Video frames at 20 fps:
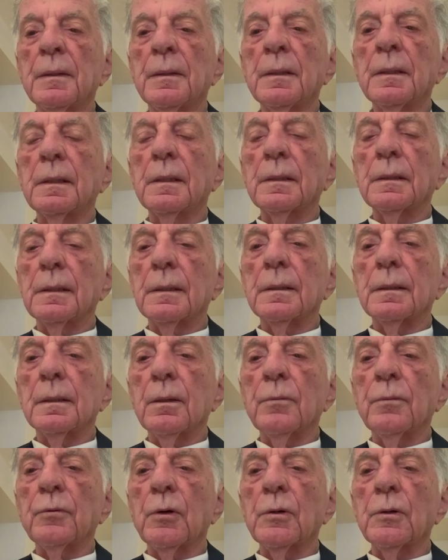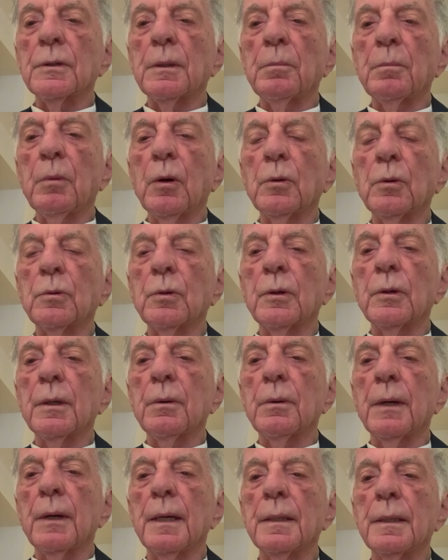This is, of course, a blow to
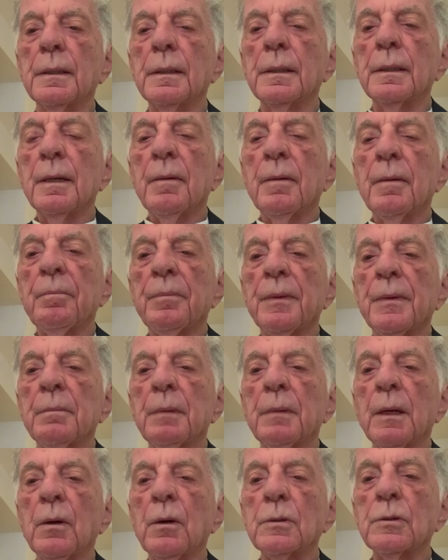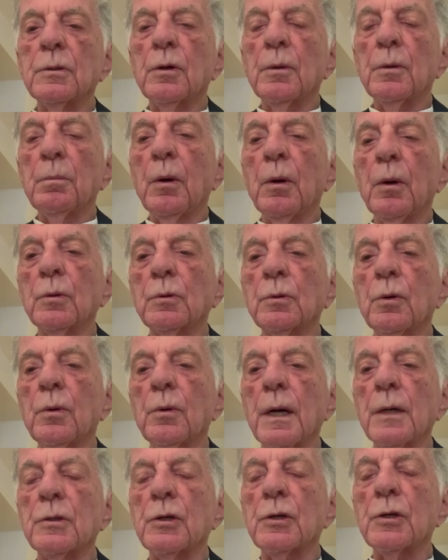Iran, but also a blow to
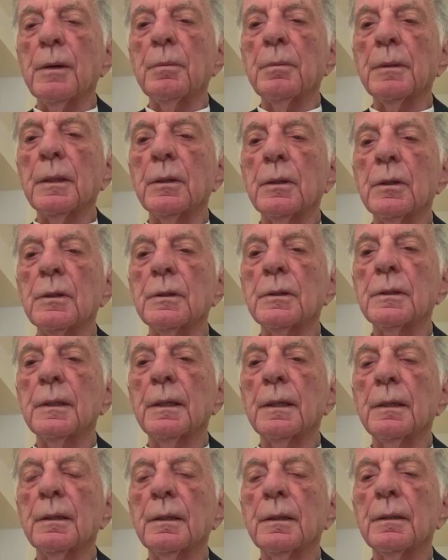Russia, because